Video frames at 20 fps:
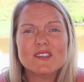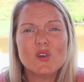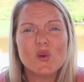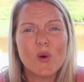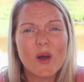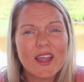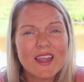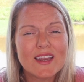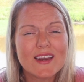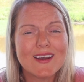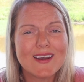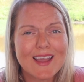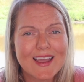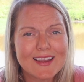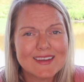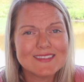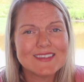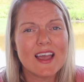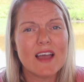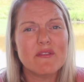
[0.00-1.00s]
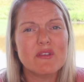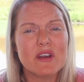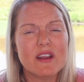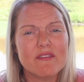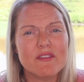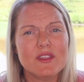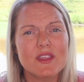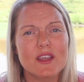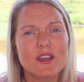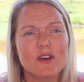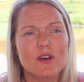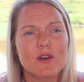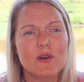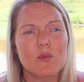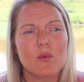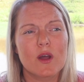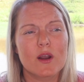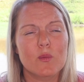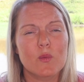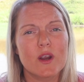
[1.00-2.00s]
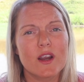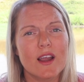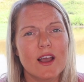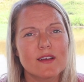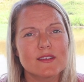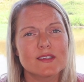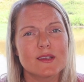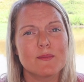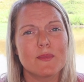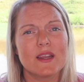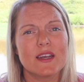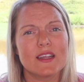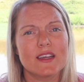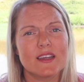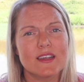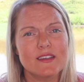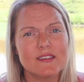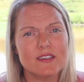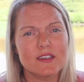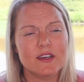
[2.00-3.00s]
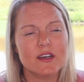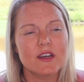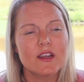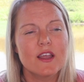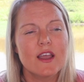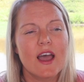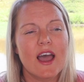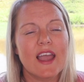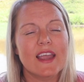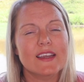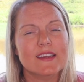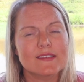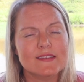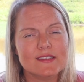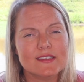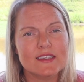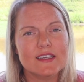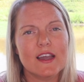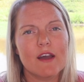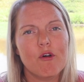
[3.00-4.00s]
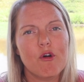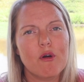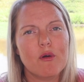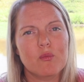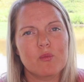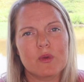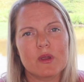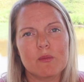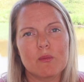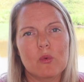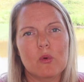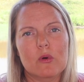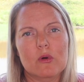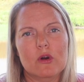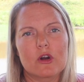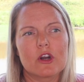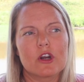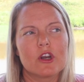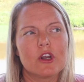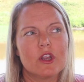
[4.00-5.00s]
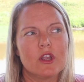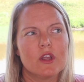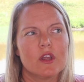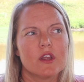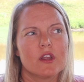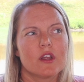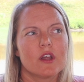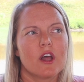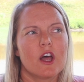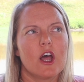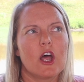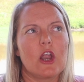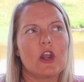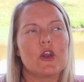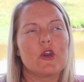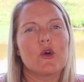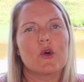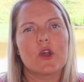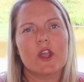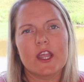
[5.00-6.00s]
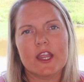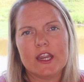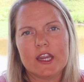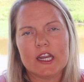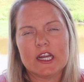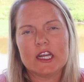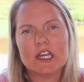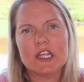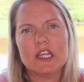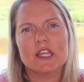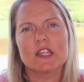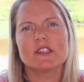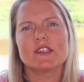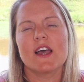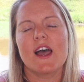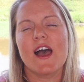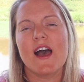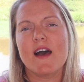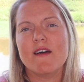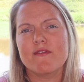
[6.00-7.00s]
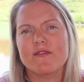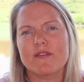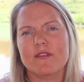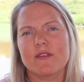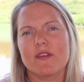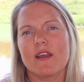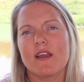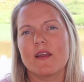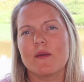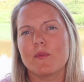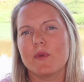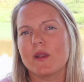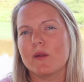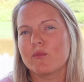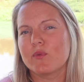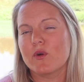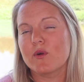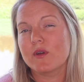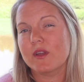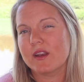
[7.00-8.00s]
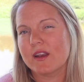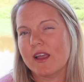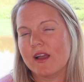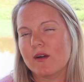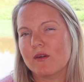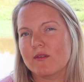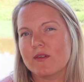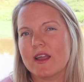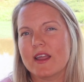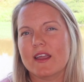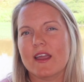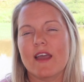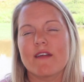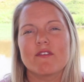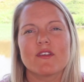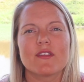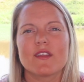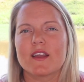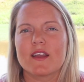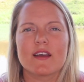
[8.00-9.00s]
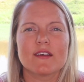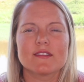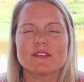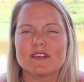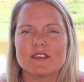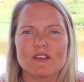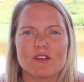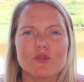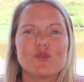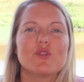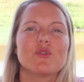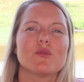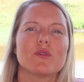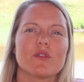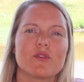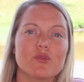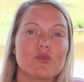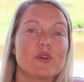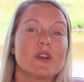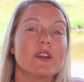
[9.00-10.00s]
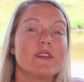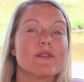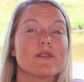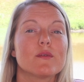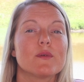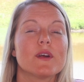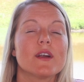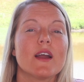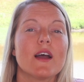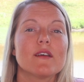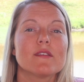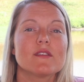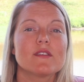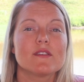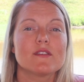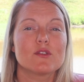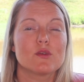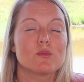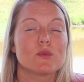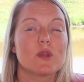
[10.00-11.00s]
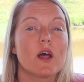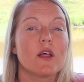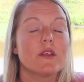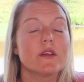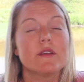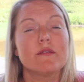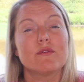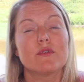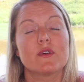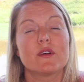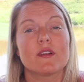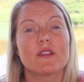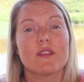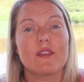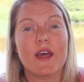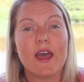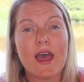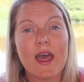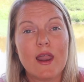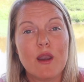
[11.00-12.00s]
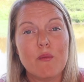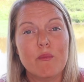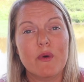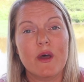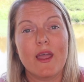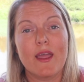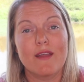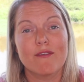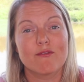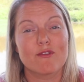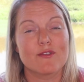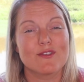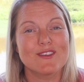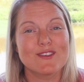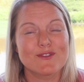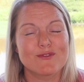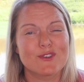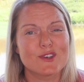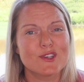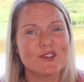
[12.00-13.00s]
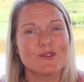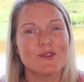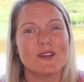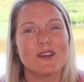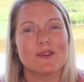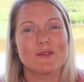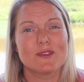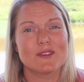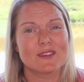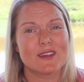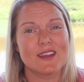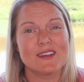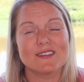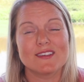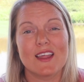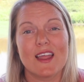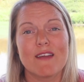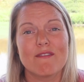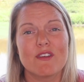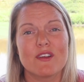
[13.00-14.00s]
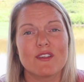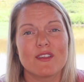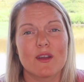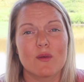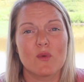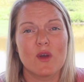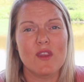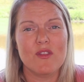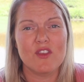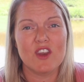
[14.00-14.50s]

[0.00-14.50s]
quite nice having everything go to one warehouse. It made it easier. I could see how it would be more annoying to have been broken out like everything else into 2 or 3 different warehouses, so I'm not looking forward to that. But for this first one, it was nice that everything went